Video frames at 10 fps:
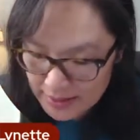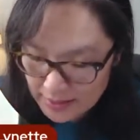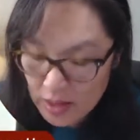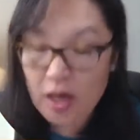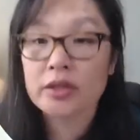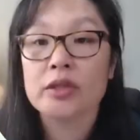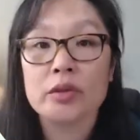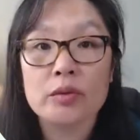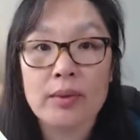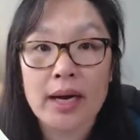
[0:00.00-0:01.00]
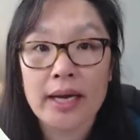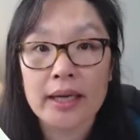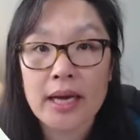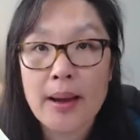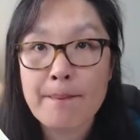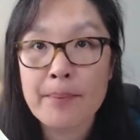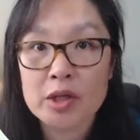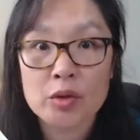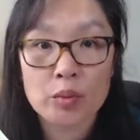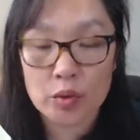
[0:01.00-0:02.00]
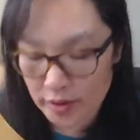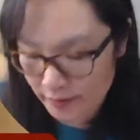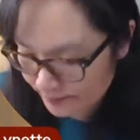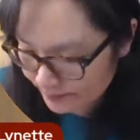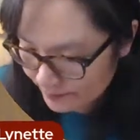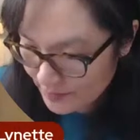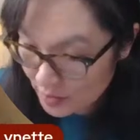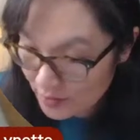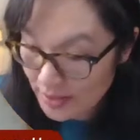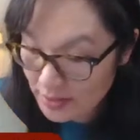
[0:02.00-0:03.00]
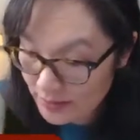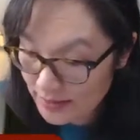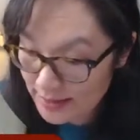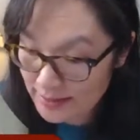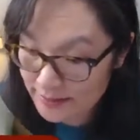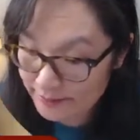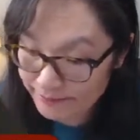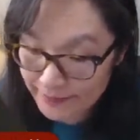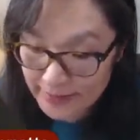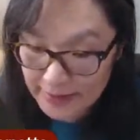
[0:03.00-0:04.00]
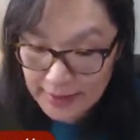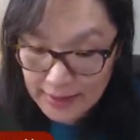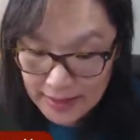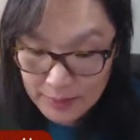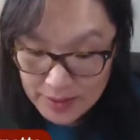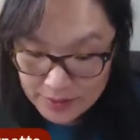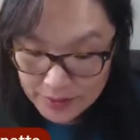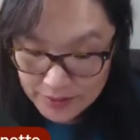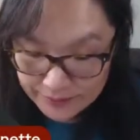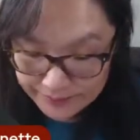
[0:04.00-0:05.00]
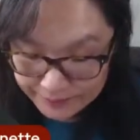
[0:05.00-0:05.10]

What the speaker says: it onto my puzzle board. So that's what it is. I like puzzles.